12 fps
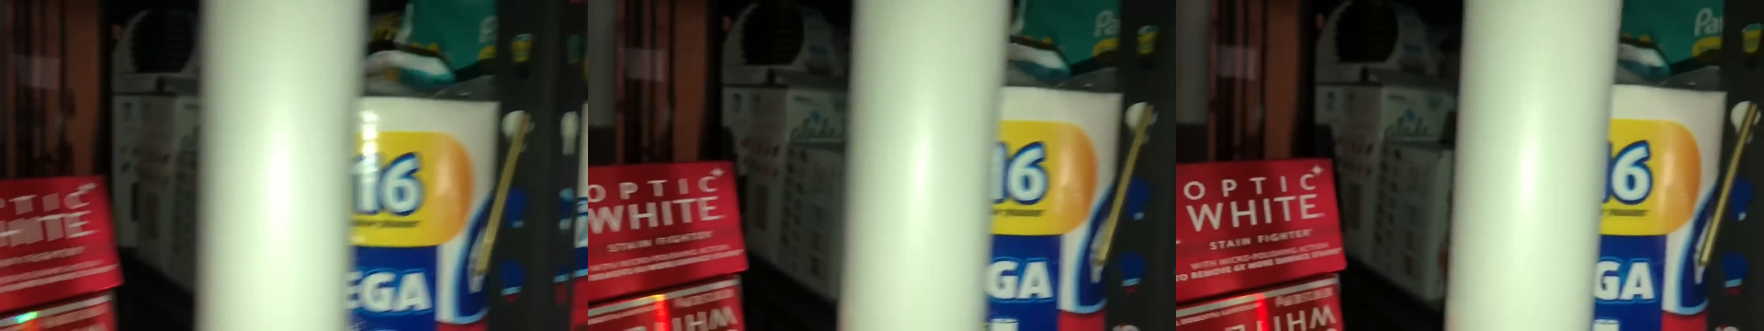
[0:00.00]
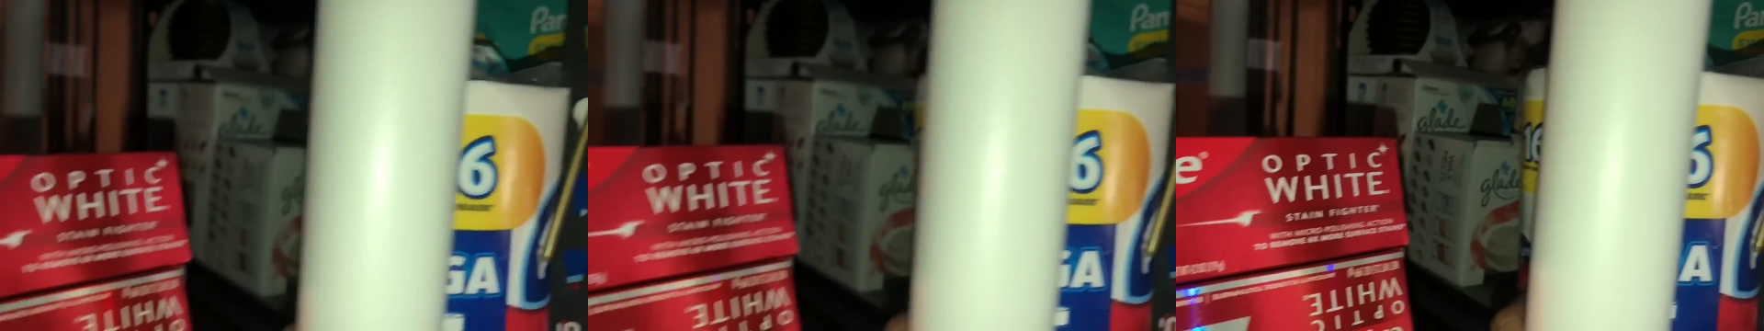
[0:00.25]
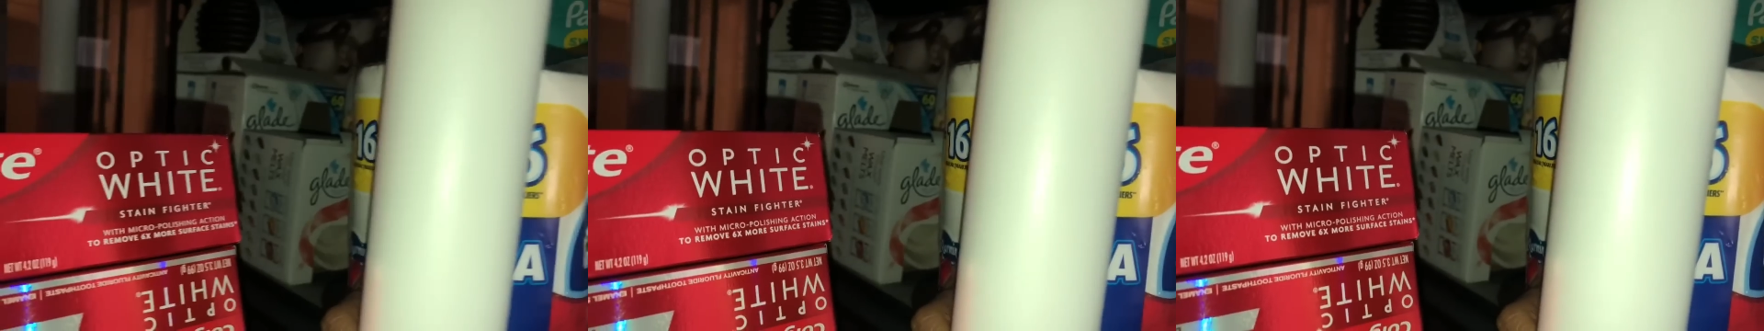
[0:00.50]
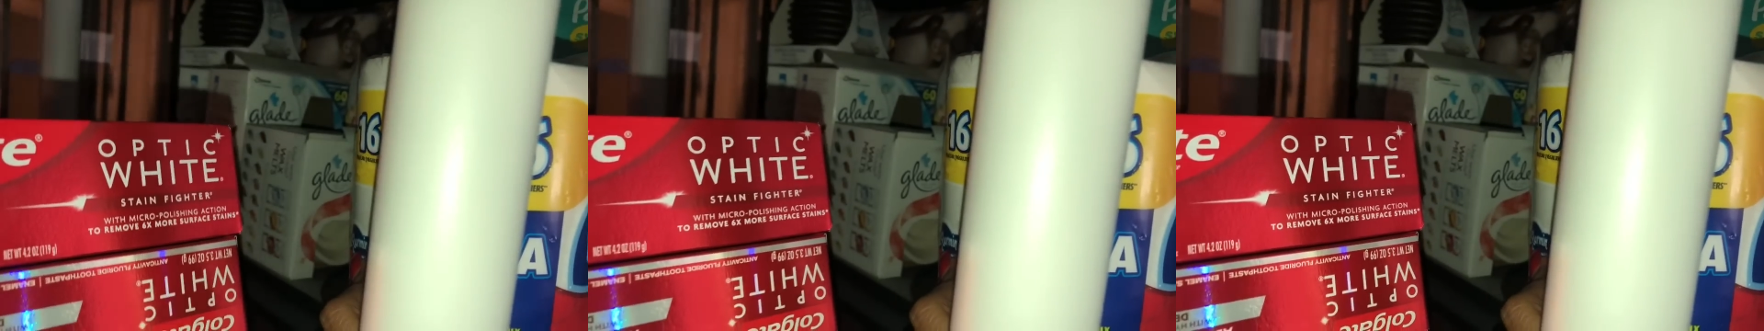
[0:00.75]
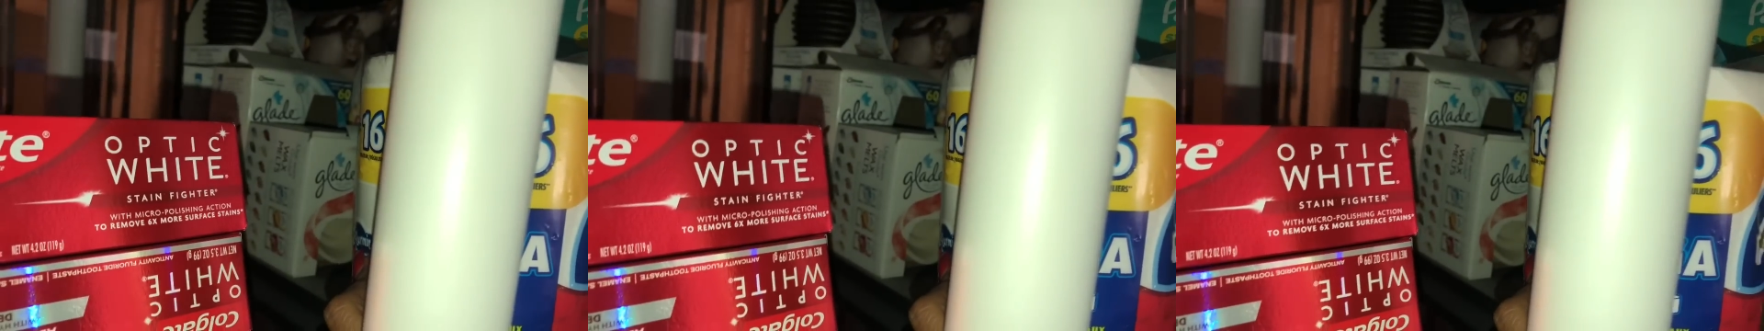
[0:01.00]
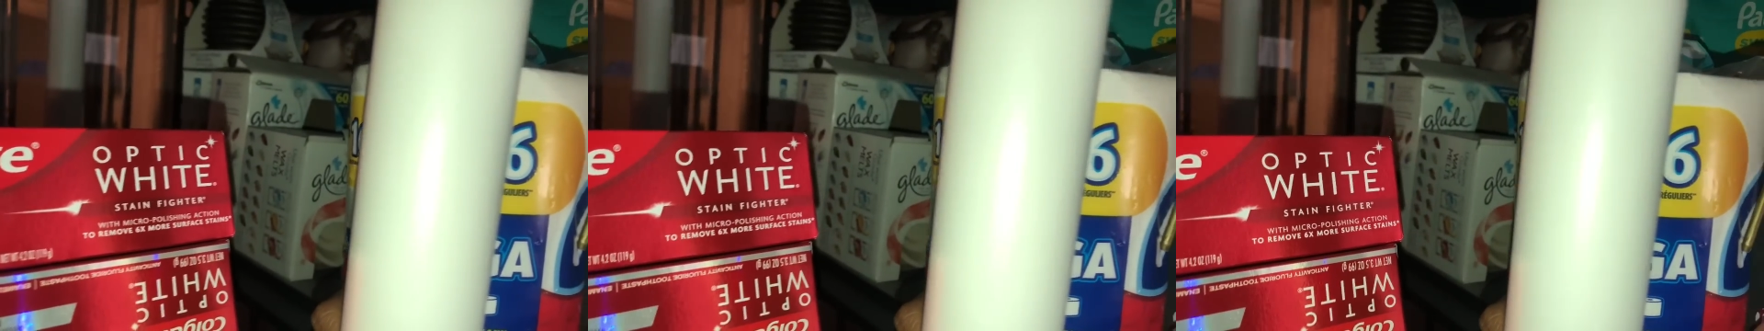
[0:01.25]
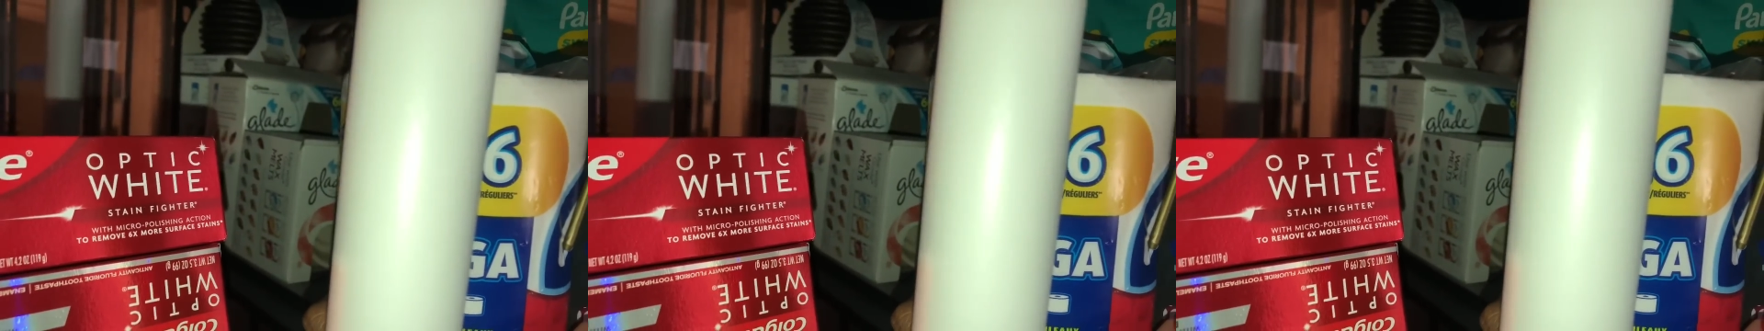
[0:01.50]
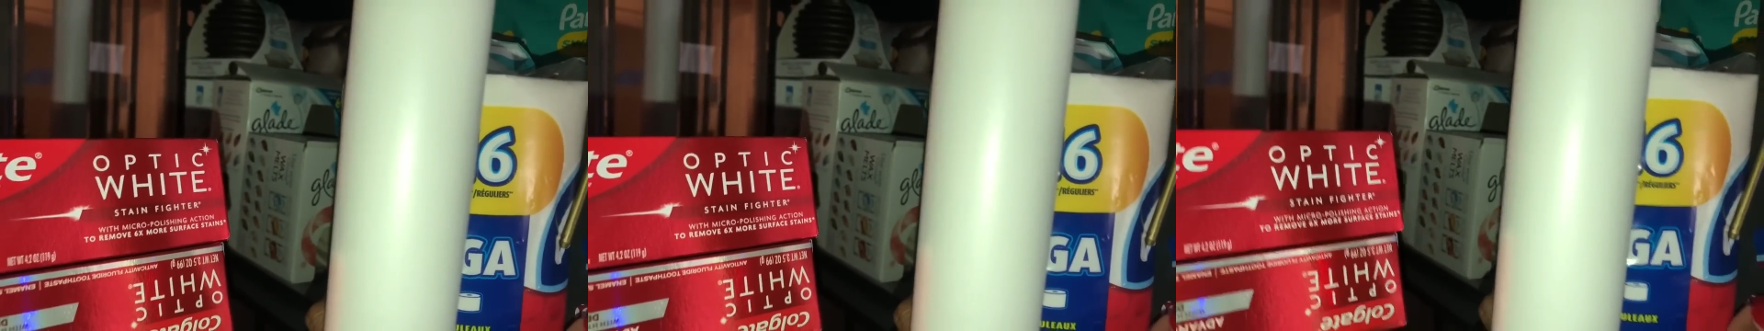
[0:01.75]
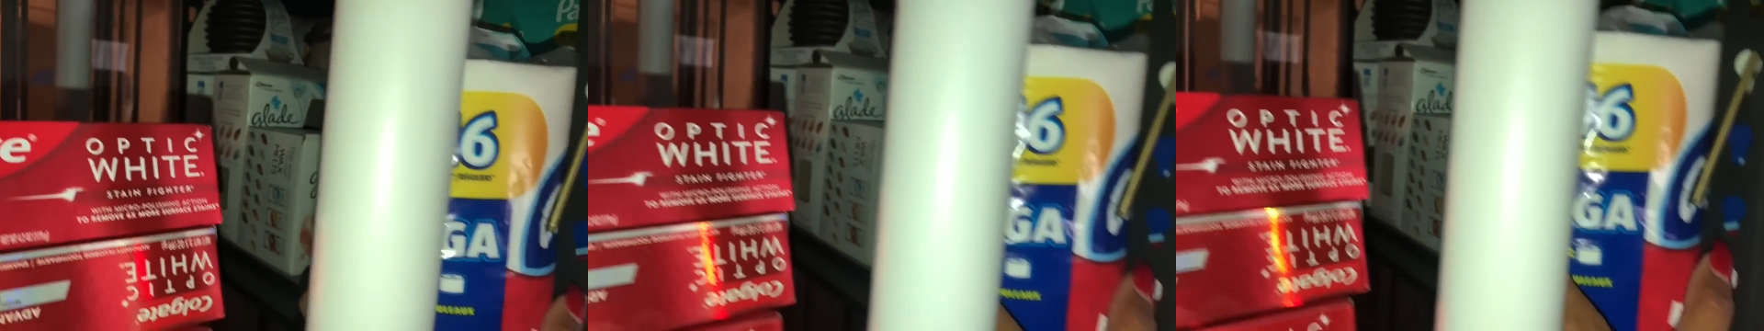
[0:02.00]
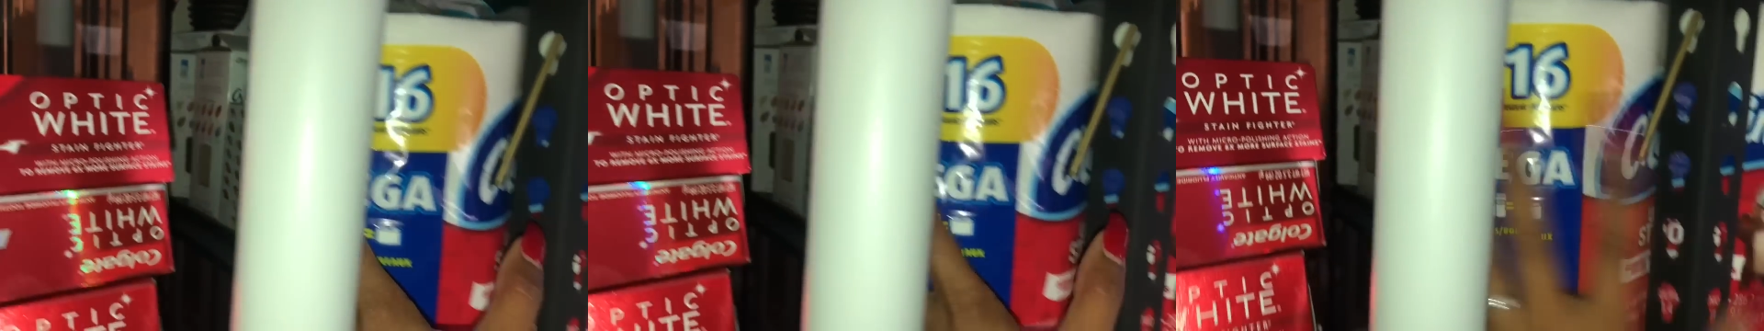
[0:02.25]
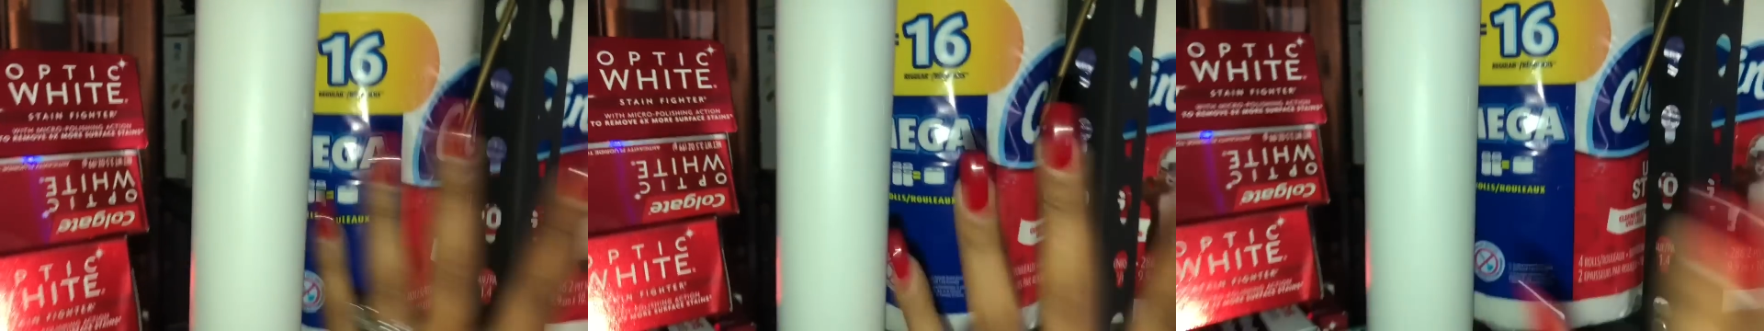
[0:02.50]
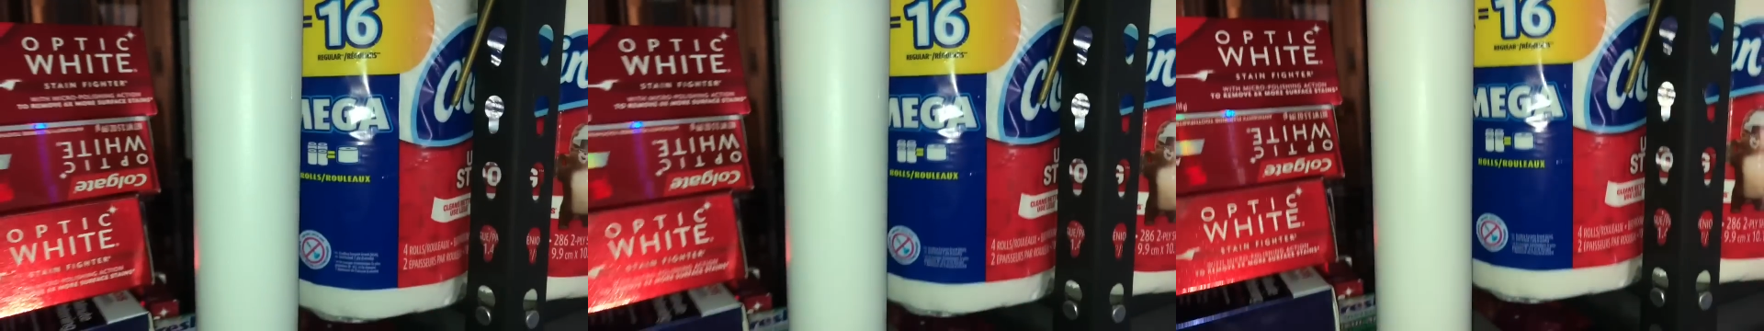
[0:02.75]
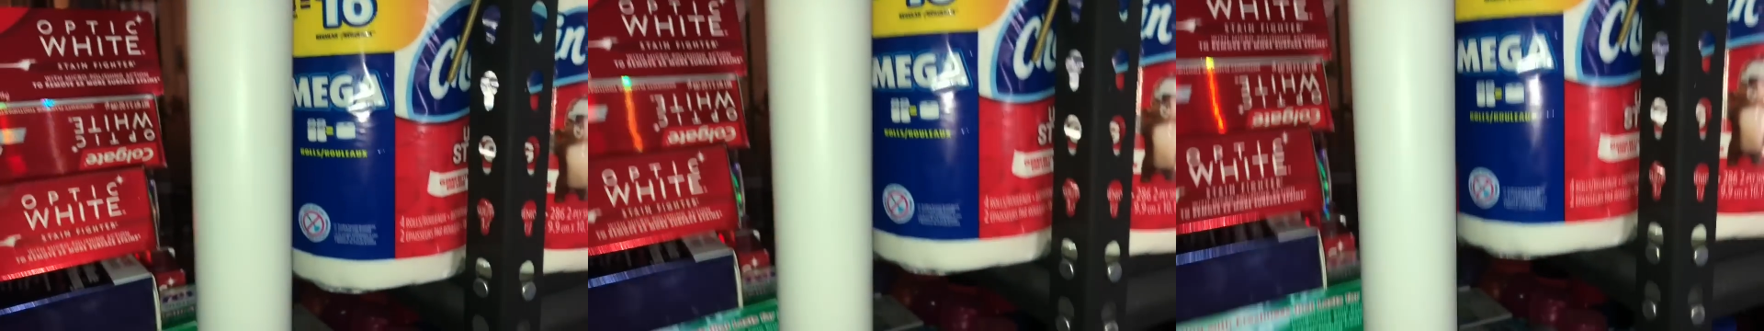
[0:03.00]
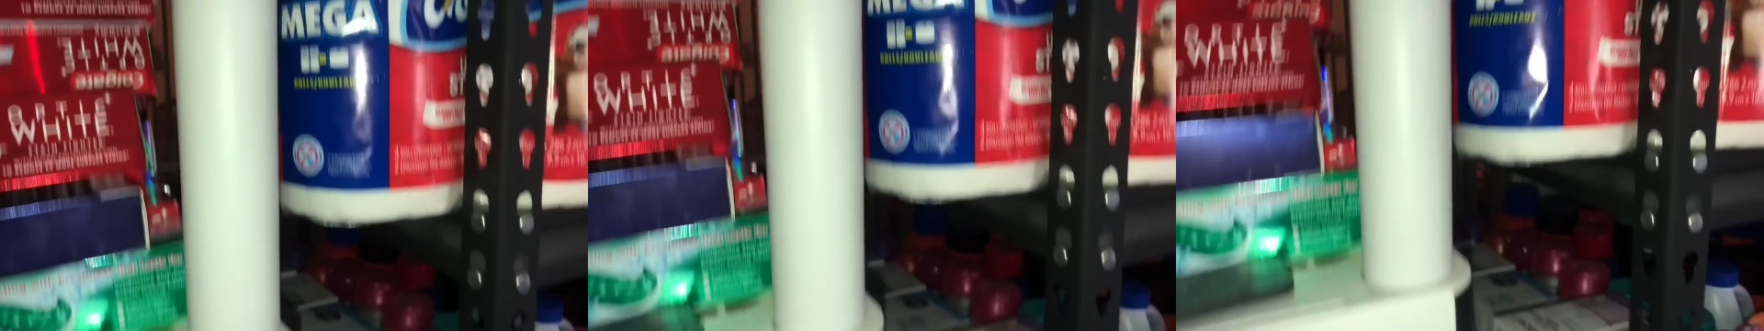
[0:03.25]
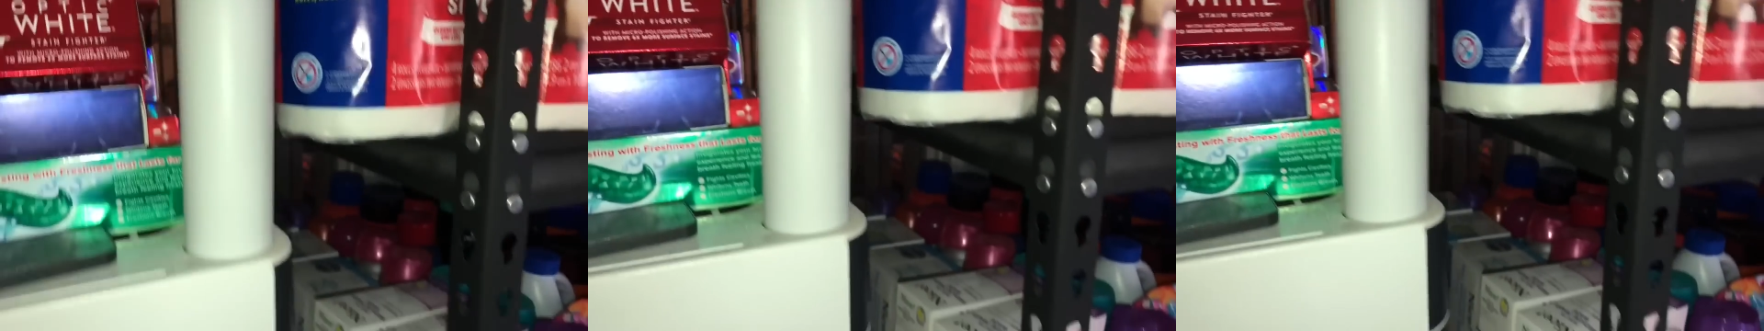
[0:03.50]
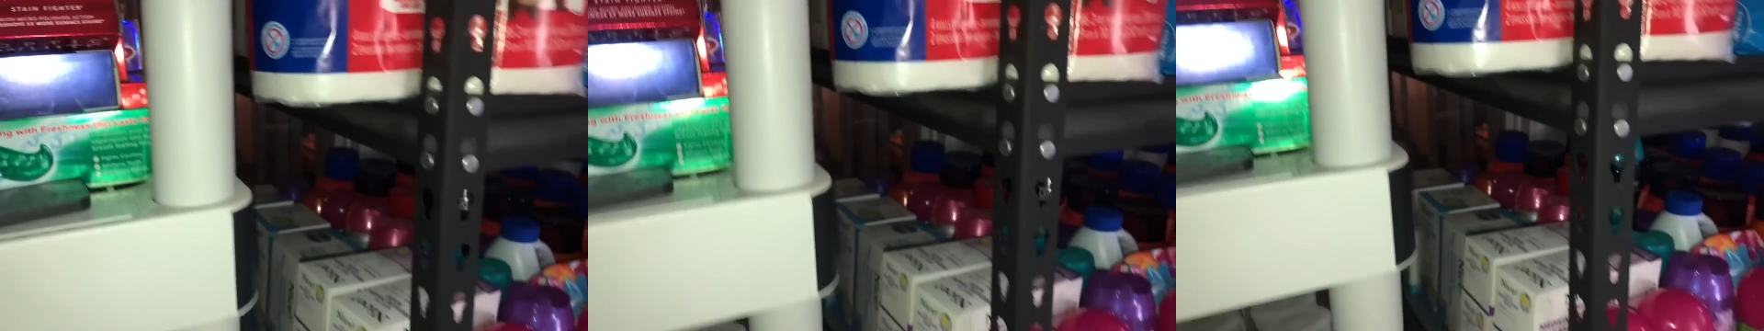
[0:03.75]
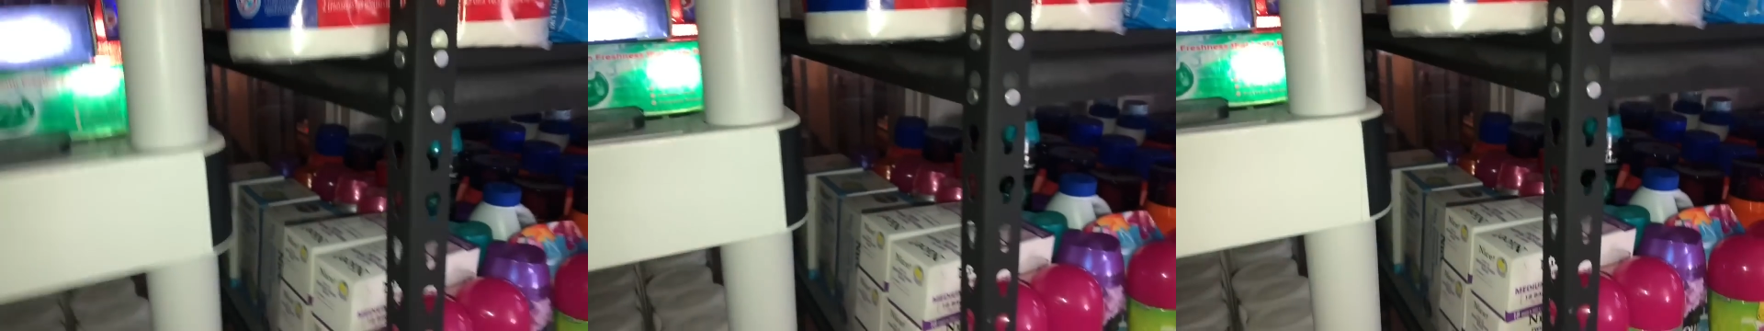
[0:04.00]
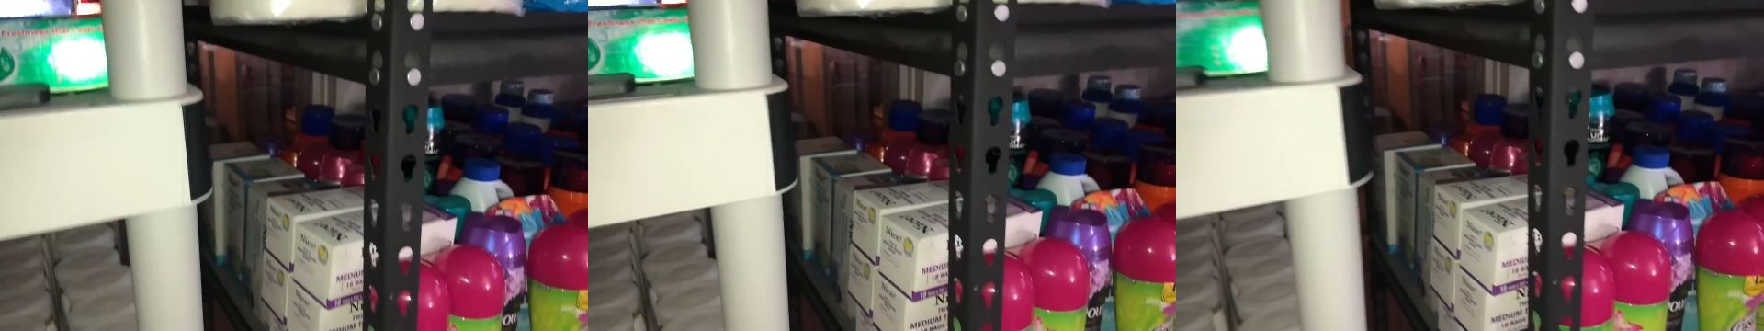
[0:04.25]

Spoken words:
Nobody's mouth can be seen.